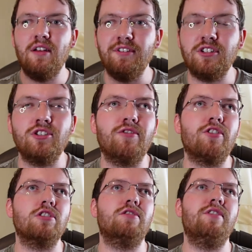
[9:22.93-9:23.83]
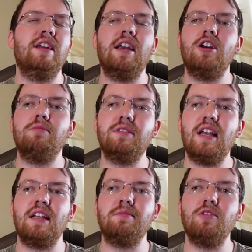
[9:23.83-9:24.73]
If this is your first video
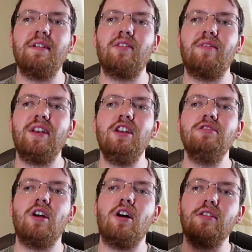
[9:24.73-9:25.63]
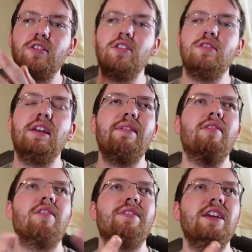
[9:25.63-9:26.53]
besides movie reviews, I also do
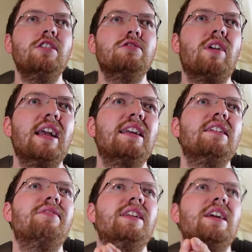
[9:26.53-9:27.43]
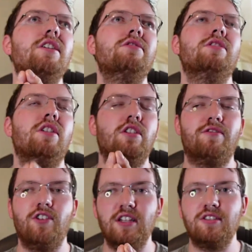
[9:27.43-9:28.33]
TV reviews, ranking videos, and other
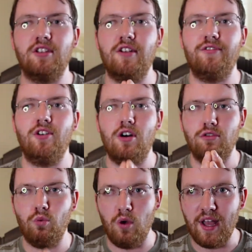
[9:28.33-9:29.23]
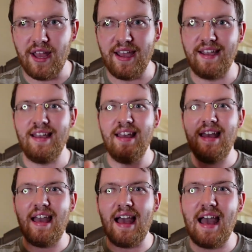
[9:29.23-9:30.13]
fun stuff along the way.
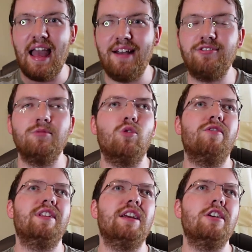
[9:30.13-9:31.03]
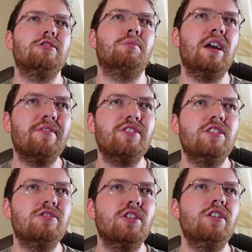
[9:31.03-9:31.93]
I have some more videos planned for
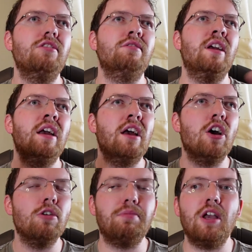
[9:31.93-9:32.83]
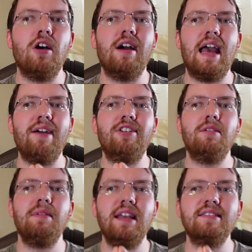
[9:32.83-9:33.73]
you soon. Hope you all have an
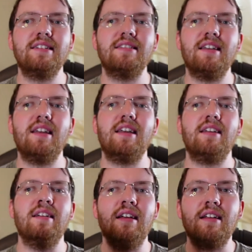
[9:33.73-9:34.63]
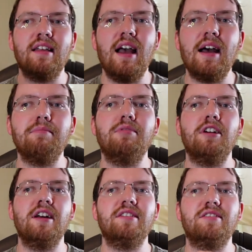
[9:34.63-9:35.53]
amazing day. God
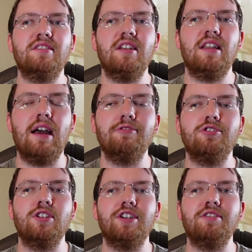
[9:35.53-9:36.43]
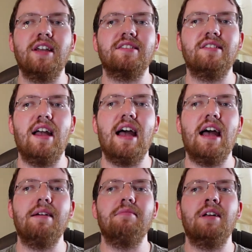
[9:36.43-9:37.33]
bless, and I will see you next
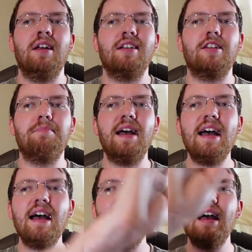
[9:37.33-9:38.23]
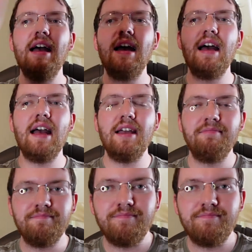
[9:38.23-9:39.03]
time. Goodbye!